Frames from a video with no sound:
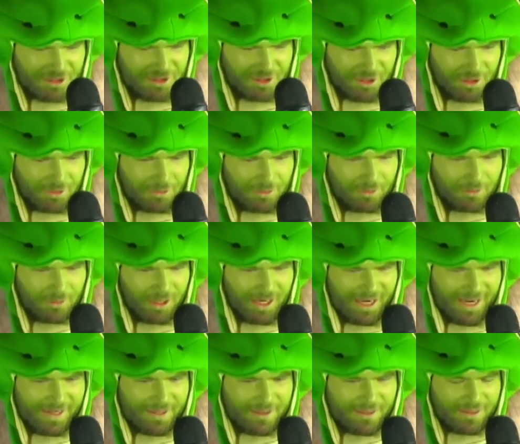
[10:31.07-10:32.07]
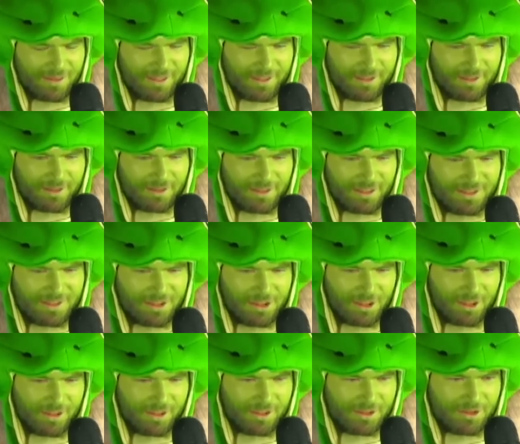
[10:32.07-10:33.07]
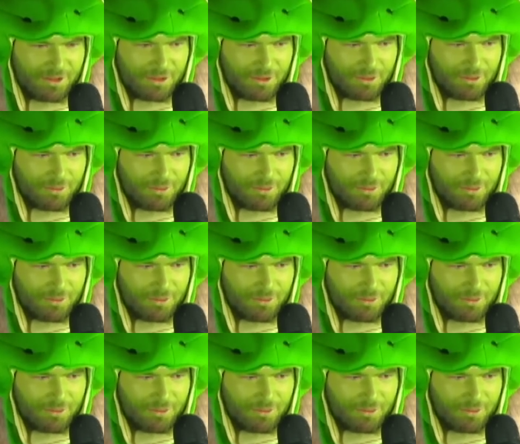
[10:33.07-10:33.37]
so I think as long as